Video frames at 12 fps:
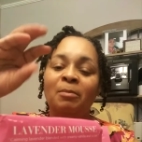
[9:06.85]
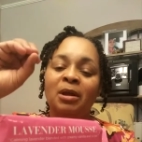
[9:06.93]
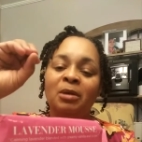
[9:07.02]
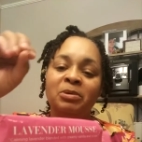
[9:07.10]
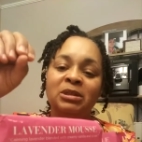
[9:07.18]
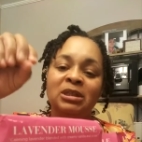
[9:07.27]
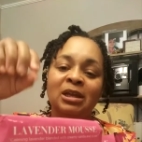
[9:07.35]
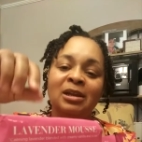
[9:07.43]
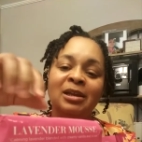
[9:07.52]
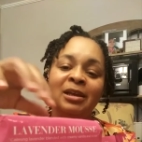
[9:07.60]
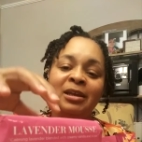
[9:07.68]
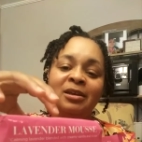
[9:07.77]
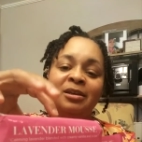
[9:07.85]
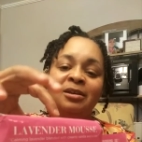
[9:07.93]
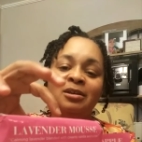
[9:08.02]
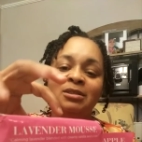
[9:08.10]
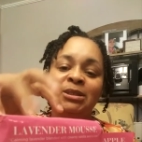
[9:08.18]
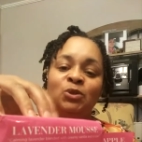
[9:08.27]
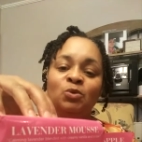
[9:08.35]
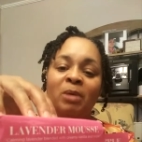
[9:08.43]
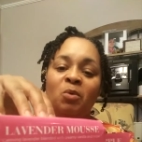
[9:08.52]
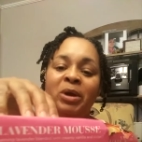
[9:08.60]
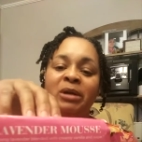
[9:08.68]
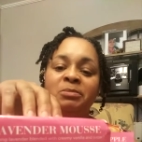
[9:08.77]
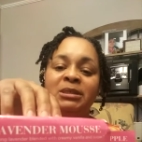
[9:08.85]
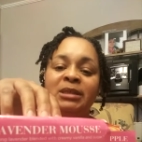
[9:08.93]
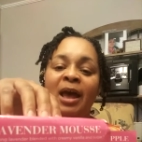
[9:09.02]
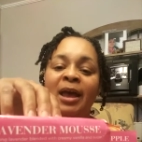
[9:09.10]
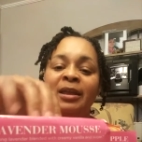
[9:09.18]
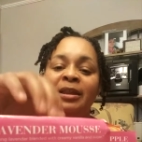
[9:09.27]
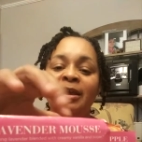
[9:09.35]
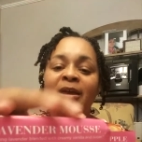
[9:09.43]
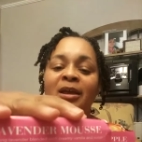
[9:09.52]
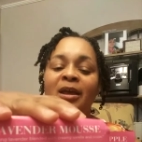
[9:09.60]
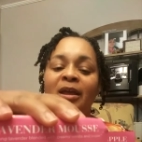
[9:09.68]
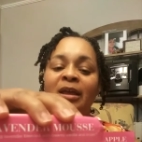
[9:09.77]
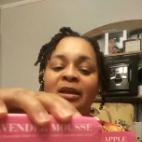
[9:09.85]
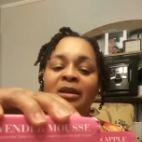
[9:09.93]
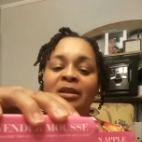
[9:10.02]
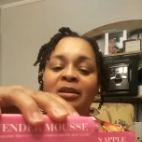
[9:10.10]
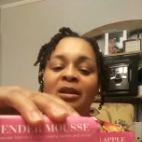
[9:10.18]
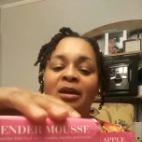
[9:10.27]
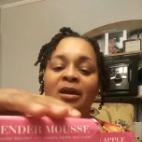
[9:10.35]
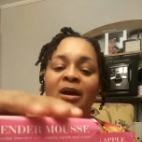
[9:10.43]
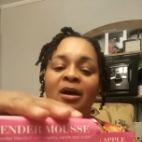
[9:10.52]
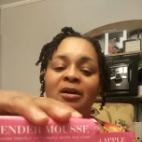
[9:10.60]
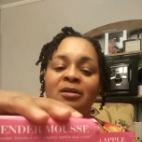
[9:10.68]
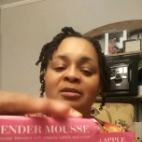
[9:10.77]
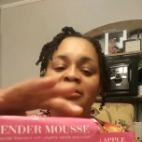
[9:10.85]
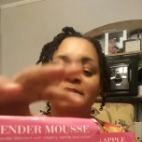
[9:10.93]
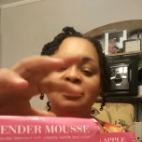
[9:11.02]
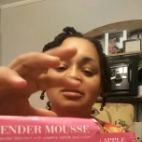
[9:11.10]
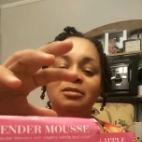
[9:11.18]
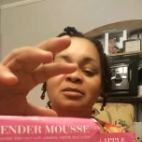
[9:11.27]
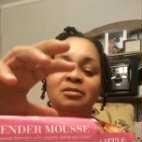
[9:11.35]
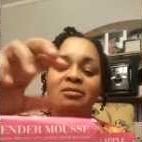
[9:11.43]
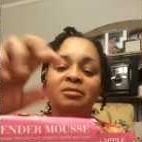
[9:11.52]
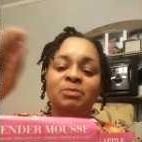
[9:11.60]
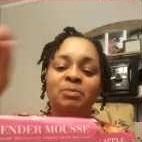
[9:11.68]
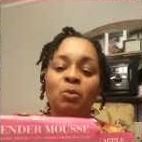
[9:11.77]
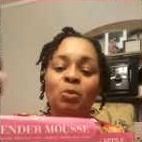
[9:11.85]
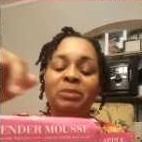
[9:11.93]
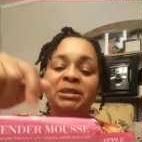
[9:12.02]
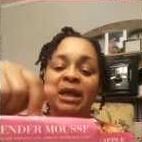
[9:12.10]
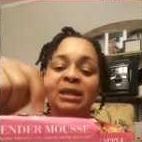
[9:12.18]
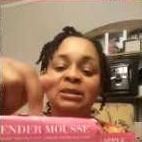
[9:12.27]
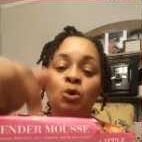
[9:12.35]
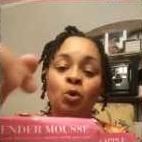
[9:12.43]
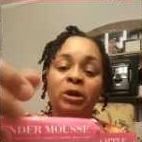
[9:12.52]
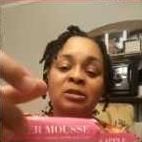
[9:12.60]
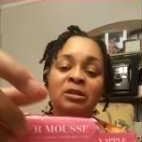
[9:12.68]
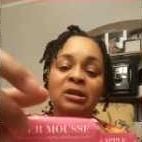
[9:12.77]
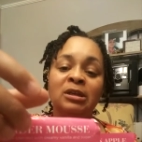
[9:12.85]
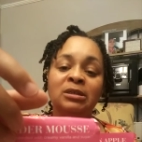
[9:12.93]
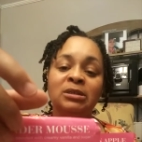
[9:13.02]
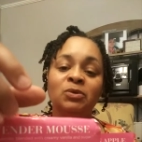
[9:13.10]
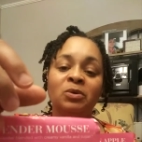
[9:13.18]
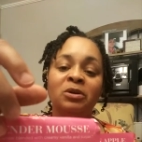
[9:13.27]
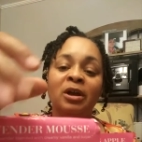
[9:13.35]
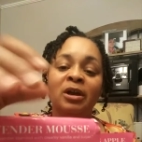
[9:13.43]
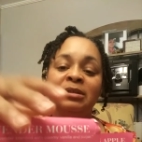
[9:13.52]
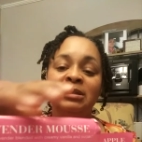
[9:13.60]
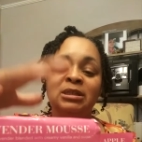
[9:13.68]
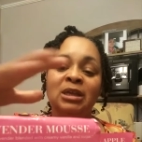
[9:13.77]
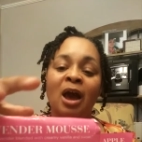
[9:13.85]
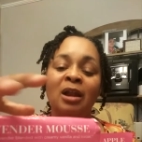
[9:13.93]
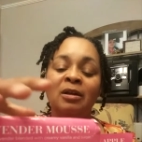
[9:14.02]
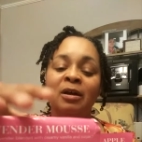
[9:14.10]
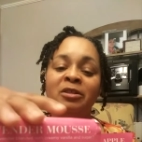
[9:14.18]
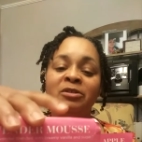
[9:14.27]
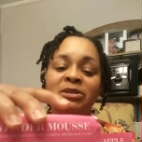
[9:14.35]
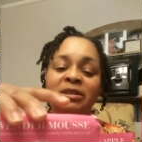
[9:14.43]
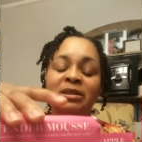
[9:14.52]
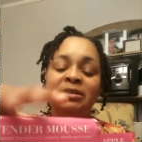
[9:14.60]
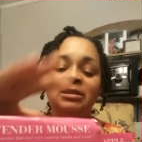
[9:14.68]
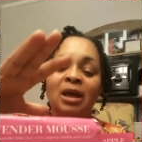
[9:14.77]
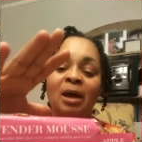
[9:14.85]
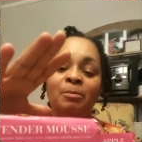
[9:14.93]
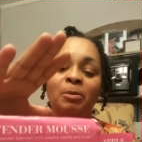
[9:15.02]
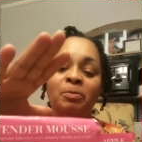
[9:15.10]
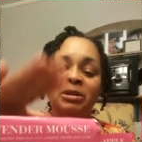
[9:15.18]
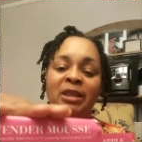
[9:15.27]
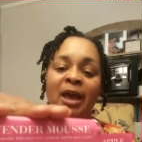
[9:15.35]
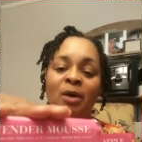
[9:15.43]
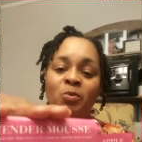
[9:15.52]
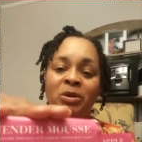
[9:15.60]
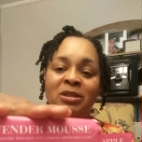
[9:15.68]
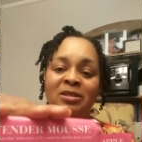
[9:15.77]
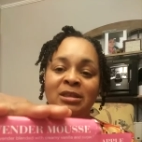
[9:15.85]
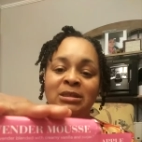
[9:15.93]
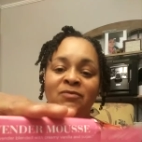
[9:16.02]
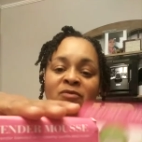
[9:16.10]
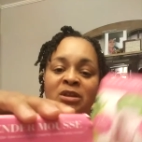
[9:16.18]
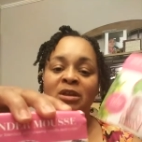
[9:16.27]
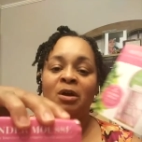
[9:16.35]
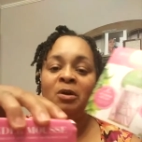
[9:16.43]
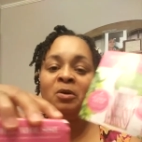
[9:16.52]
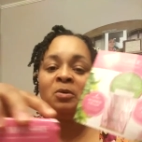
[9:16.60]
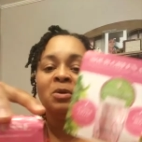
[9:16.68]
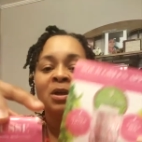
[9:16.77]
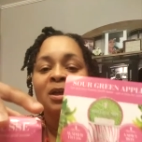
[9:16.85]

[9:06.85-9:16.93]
I'm going to put the link to my website in uh, to my website to order these or to see all the other scents. I'm going to put that with this video.